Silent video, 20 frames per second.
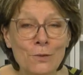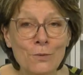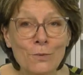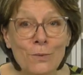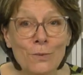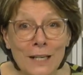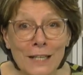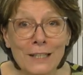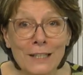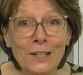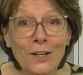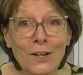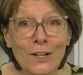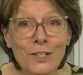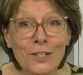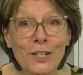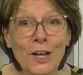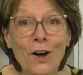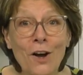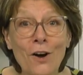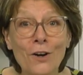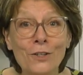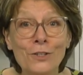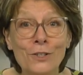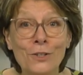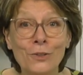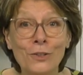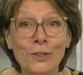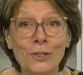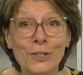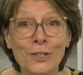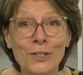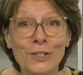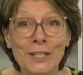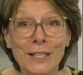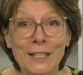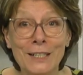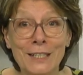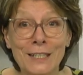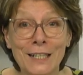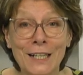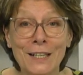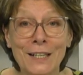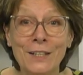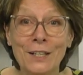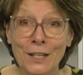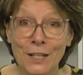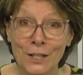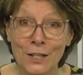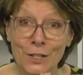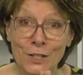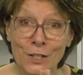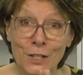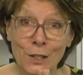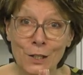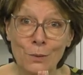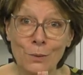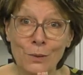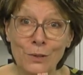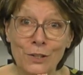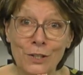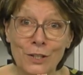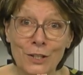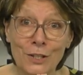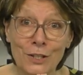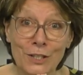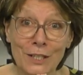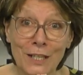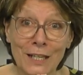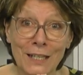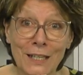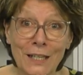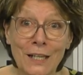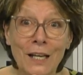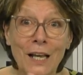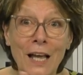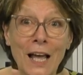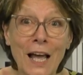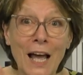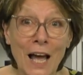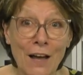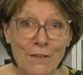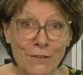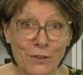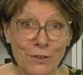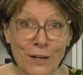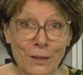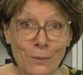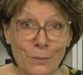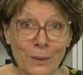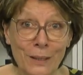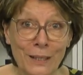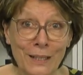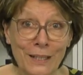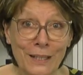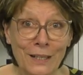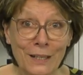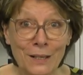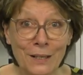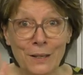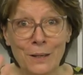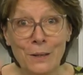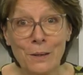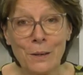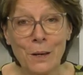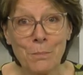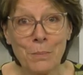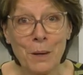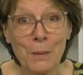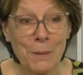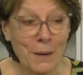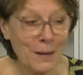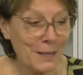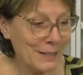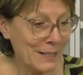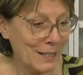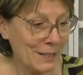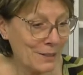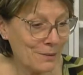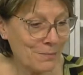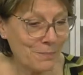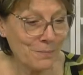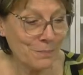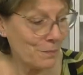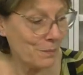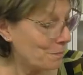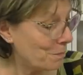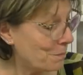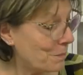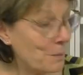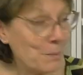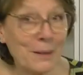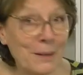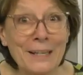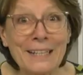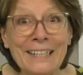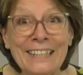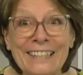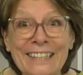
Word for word: really nice art on Thursday together. See you on Thursday. Have a great week. Bye bye now. Bye bye.